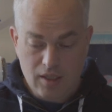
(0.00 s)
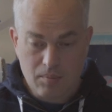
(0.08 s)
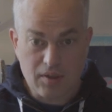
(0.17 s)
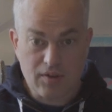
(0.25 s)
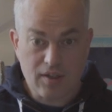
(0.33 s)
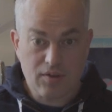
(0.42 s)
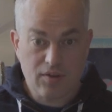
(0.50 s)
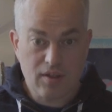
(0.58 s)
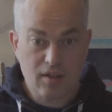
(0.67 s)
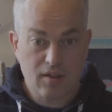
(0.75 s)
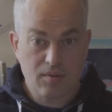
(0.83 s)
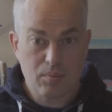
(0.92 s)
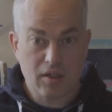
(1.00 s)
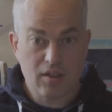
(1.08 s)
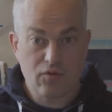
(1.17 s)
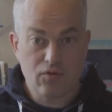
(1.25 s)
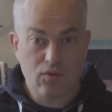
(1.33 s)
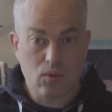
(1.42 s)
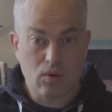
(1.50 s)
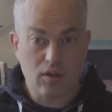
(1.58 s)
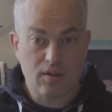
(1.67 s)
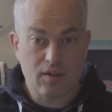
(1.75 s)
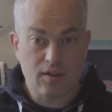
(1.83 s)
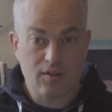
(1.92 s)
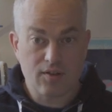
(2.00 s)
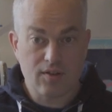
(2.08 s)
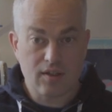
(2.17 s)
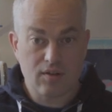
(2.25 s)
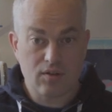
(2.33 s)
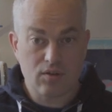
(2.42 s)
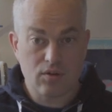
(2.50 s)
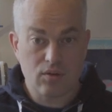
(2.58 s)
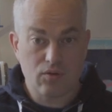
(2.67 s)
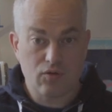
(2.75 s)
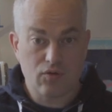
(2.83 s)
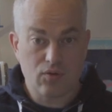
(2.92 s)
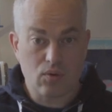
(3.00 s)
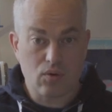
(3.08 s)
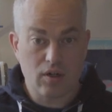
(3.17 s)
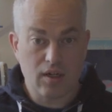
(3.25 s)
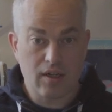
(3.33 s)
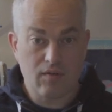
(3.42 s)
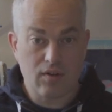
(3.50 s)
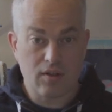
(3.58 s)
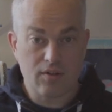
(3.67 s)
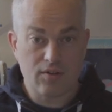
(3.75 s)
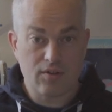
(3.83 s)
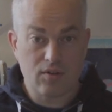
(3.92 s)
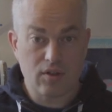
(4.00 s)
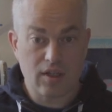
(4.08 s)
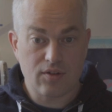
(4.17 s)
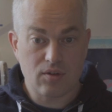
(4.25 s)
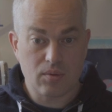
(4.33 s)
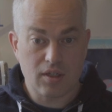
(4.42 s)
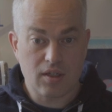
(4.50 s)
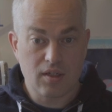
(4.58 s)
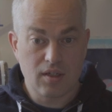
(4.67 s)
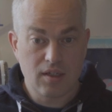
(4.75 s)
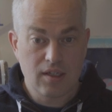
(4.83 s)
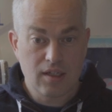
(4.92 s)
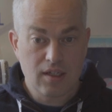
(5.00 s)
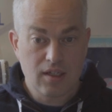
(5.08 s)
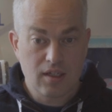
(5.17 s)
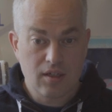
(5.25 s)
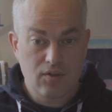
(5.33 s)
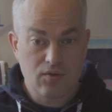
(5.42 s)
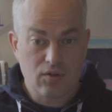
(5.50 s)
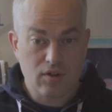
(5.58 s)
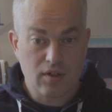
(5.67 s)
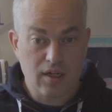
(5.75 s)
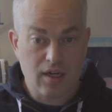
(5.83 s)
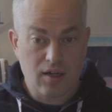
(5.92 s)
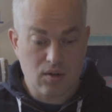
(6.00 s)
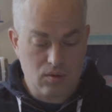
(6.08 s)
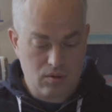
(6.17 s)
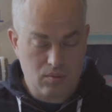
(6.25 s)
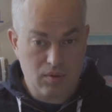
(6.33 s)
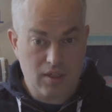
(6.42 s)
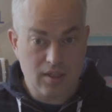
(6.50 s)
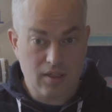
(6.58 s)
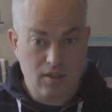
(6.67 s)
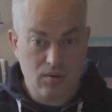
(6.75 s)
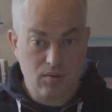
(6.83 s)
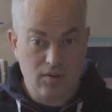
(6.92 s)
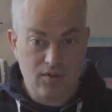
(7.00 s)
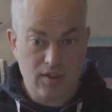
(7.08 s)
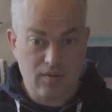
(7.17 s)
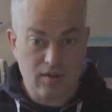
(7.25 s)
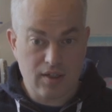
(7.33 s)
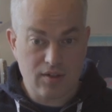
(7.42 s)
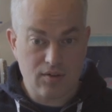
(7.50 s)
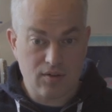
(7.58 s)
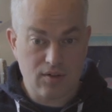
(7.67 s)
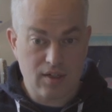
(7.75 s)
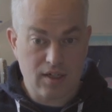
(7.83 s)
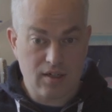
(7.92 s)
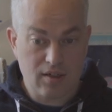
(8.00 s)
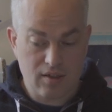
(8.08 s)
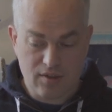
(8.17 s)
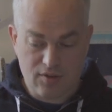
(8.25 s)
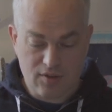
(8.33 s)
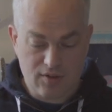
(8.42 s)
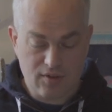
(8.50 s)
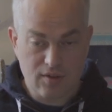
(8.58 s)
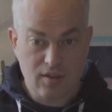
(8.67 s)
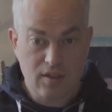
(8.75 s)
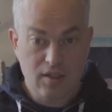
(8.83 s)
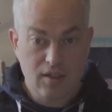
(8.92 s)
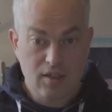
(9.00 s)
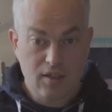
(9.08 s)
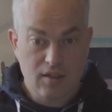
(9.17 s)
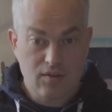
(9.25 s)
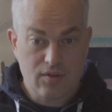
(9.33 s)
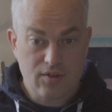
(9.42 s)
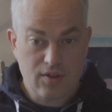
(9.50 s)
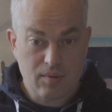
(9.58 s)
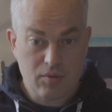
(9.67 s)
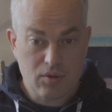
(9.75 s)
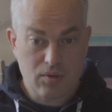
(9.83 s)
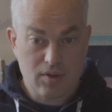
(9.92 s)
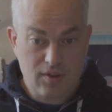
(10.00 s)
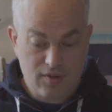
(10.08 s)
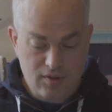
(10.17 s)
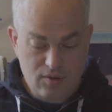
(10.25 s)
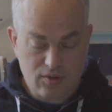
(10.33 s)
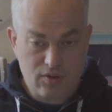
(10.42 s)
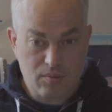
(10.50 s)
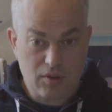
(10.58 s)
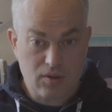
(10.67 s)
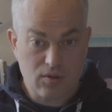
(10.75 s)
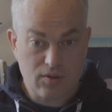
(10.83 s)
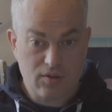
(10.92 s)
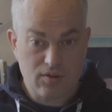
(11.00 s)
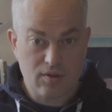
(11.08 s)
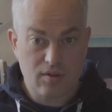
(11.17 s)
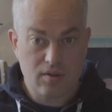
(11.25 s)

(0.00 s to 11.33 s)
But I think by default it's set to 4 levels. Okay, so for now we'll include this level that's not there. And this is the reason I'm doing this, is also because